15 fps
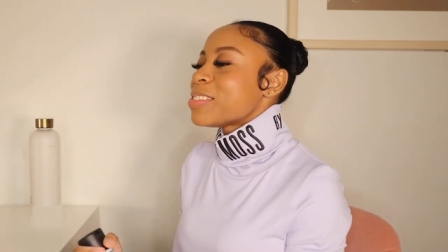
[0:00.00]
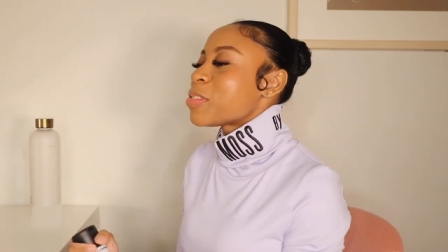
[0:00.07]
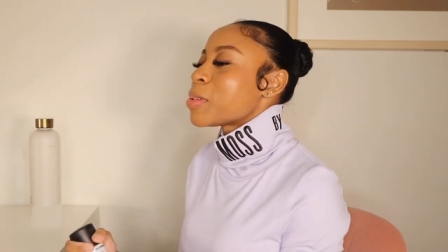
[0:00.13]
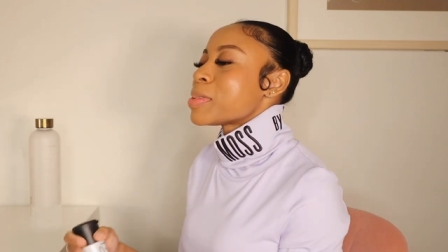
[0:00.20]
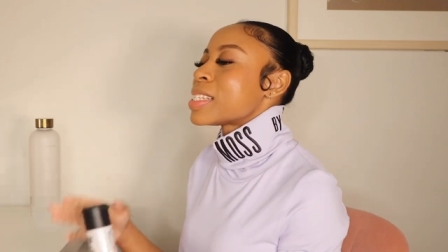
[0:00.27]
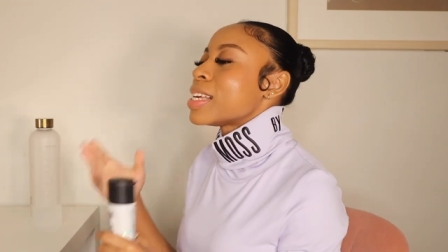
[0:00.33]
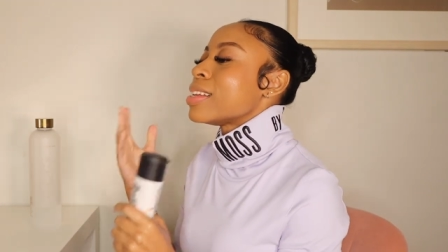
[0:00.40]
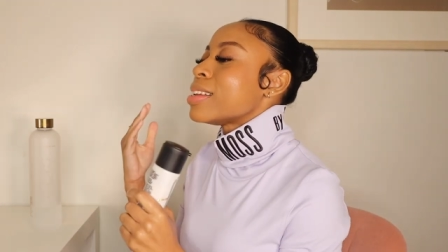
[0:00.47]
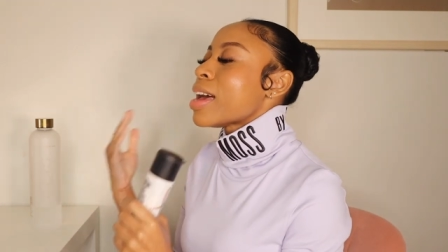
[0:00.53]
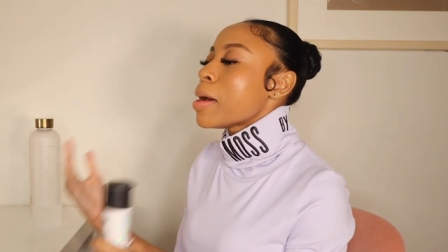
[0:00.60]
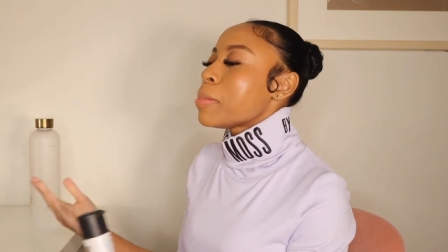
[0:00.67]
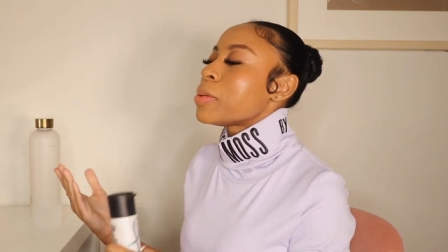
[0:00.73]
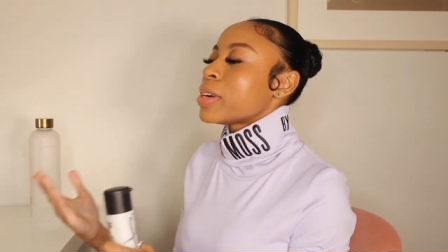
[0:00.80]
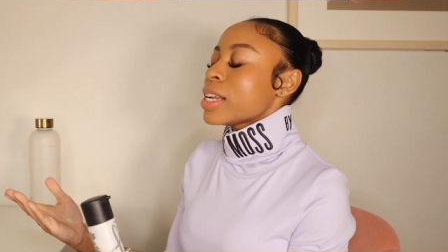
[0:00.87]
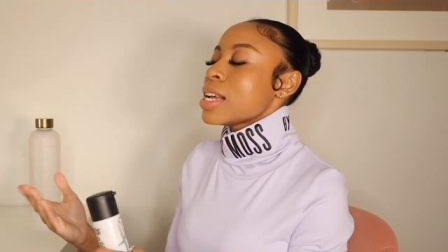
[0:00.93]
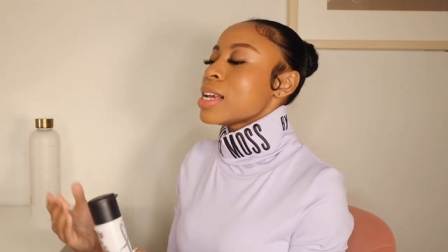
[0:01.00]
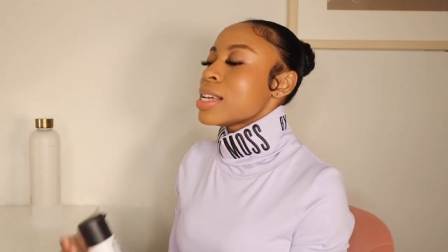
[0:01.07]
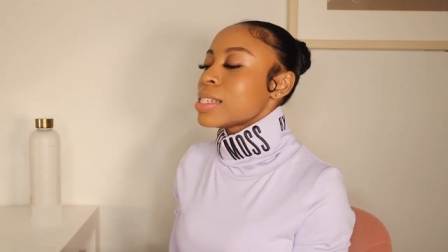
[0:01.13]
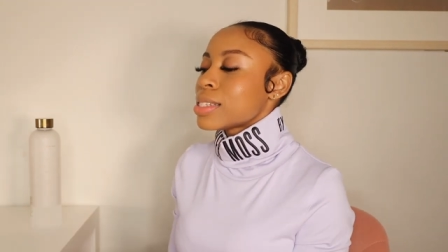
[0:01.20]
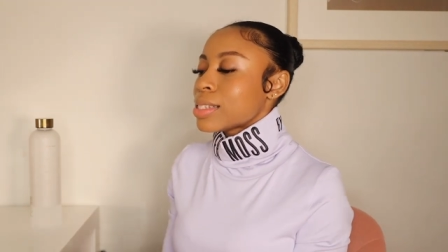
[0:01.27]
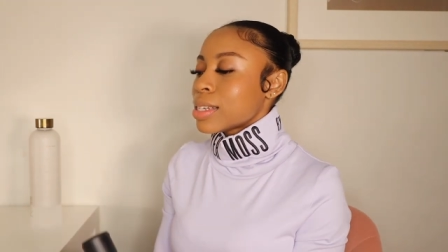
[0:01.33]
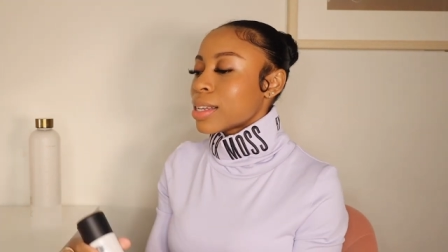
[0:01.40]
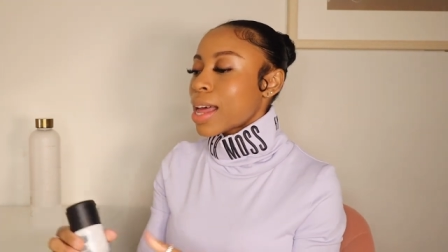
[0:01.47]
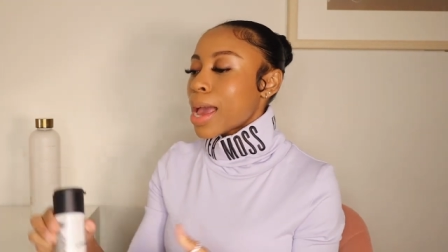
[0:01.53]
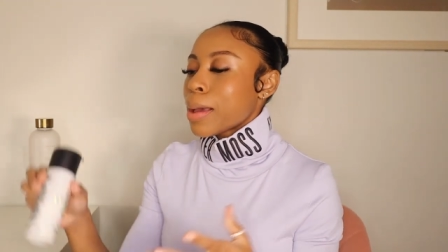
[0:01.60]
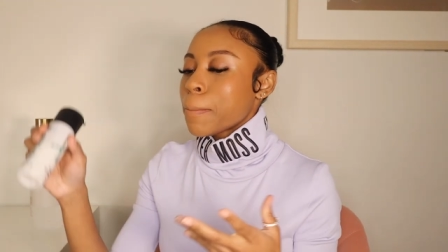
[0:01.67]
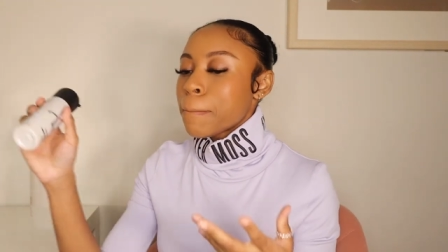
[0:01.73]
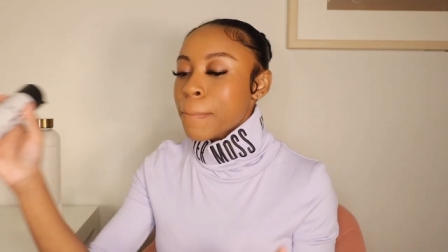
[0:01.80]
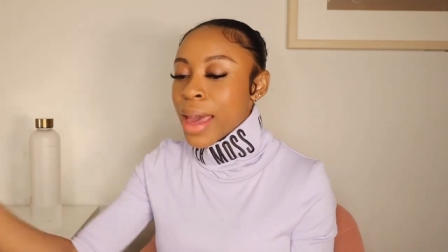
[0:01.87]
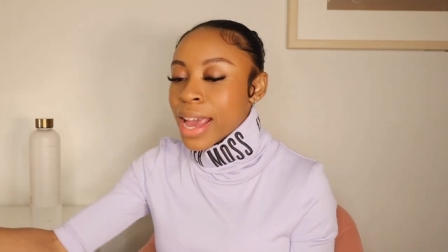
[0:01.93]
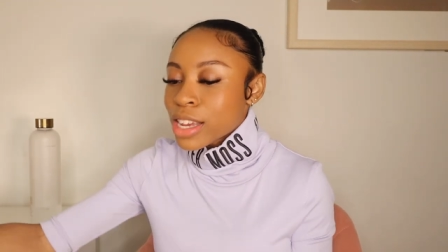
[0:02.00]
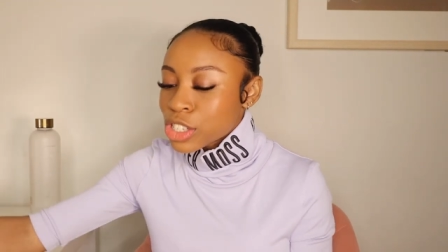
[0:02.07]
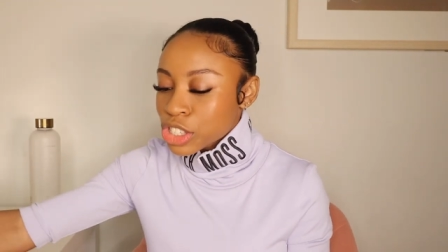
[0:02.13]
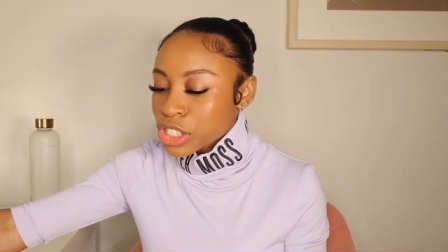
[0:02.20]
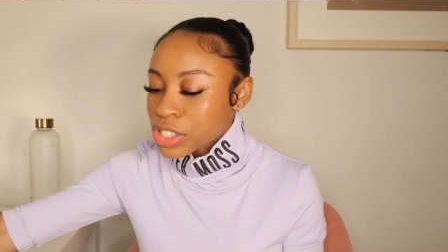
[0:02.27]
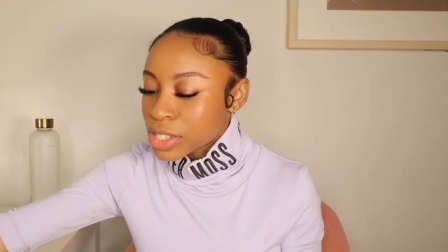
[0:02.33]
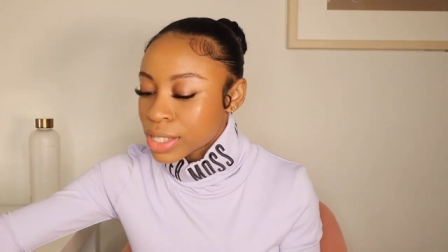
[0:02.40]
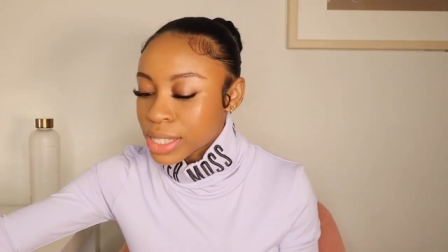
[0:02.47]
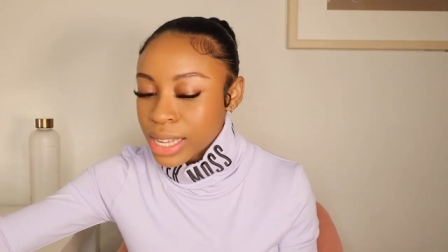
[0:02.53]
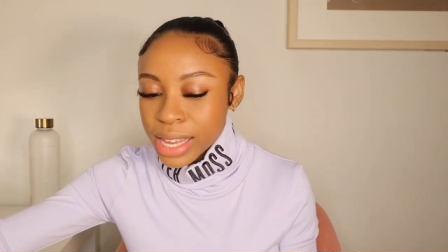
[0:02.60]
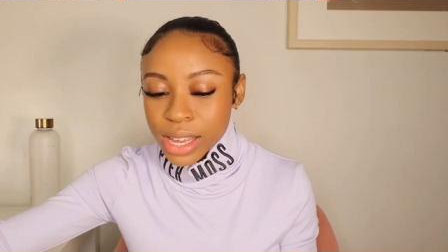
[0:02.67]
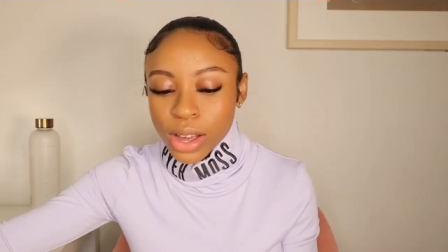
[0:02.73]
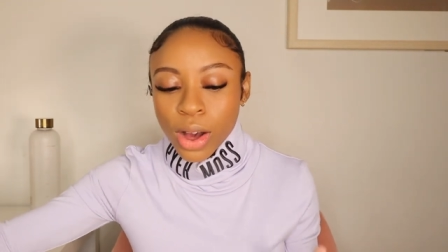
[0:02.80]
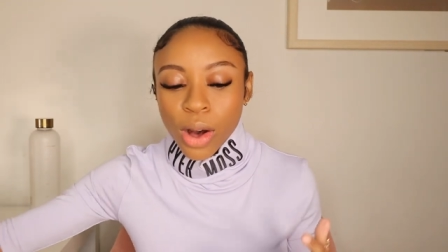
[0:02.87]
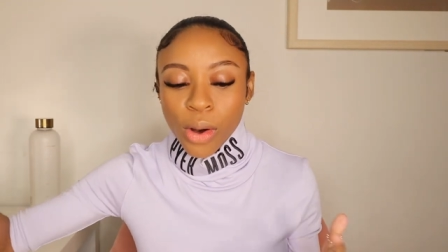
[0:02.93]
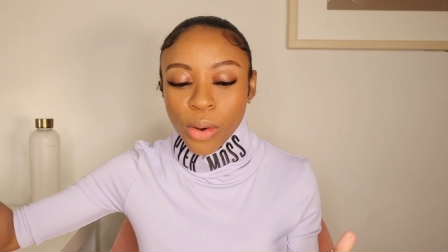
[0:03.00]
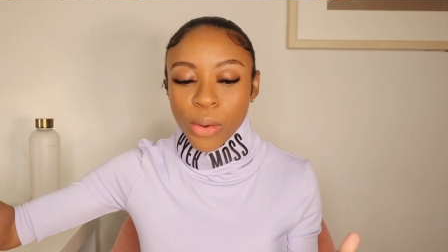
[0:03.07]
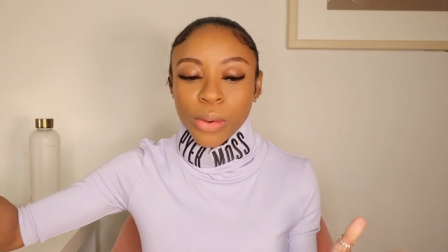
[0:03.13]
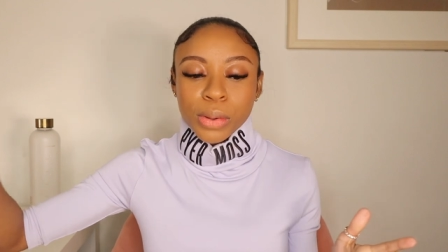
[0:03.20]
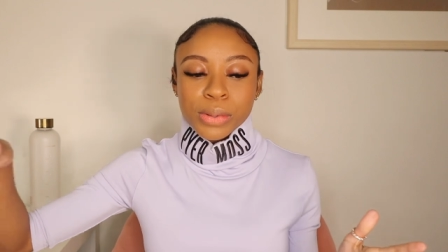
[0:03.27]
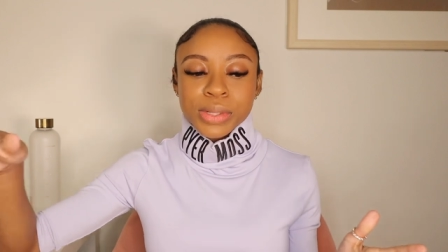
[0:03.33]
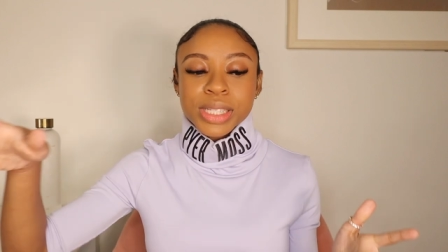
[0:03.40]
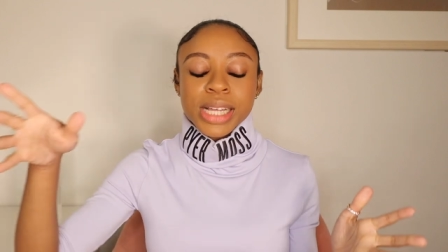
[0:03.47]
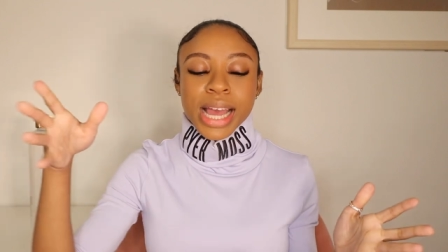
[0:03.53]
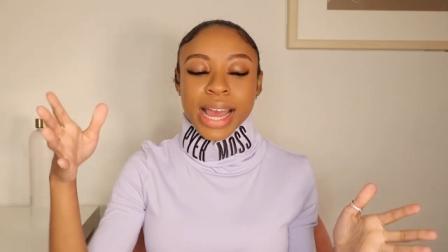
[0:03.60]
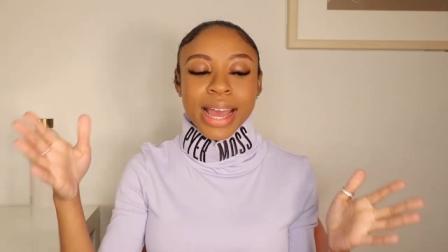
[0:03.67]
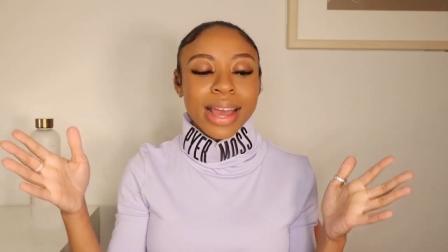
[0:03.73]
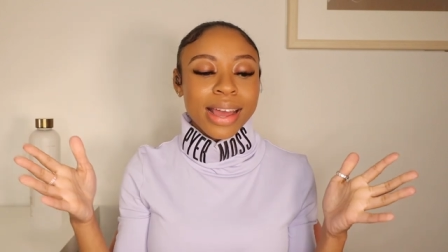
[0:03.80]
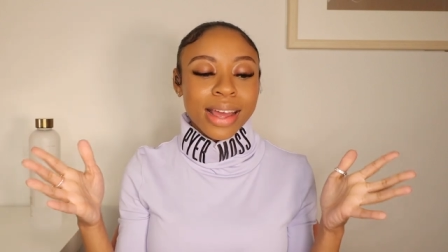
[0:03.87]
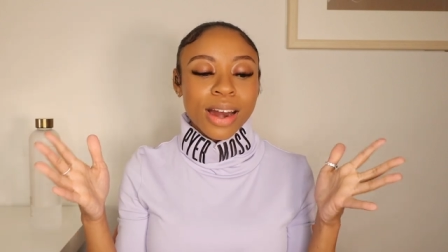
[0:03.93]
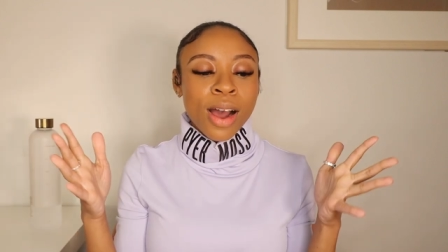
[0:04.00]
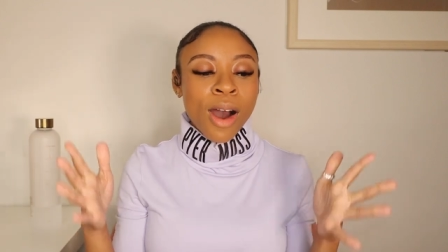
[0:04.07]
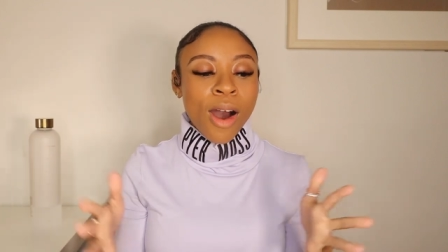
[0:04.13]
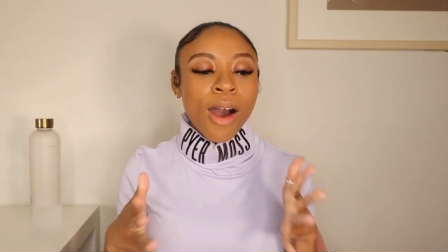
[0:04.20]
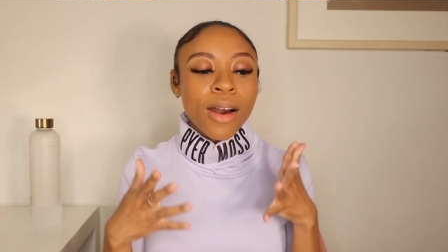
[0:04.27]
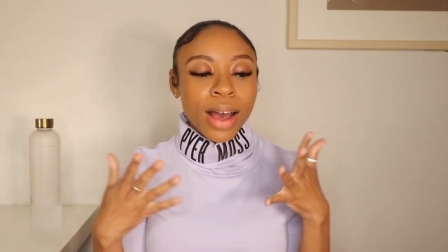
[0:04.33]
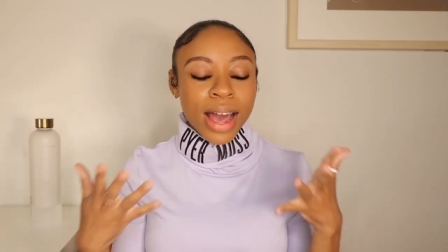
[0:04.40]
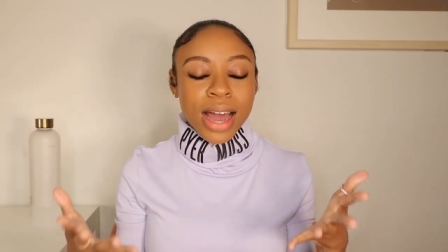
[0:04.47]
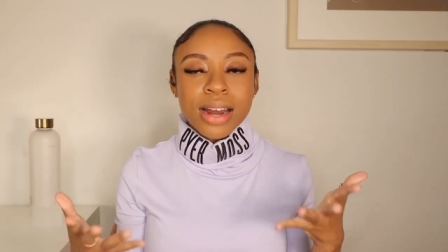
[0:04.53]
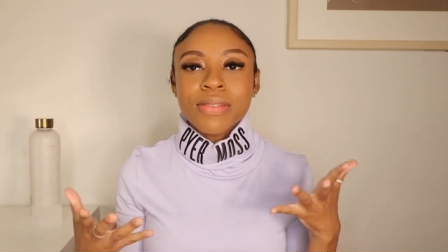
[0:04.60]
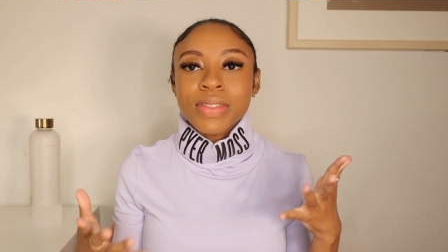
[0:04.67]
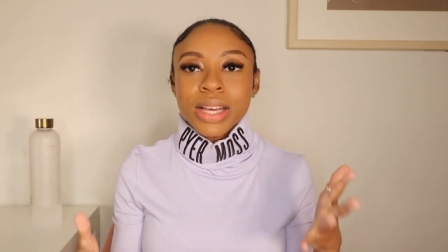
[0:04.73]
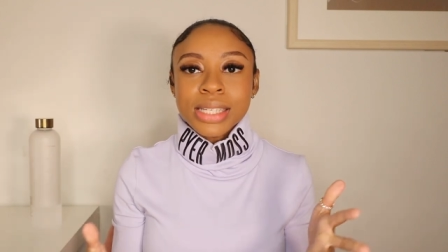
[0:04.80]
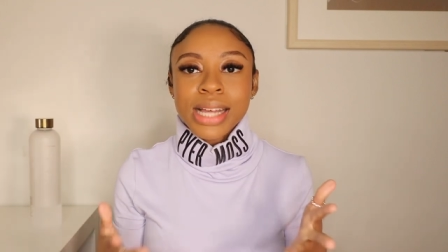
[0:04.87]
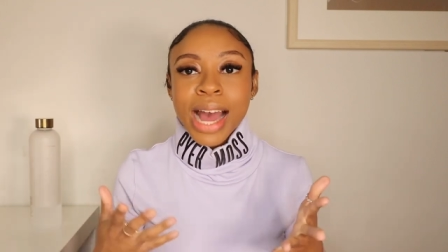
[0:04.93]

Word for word: from celebrities to like major CEOs and all kind of things.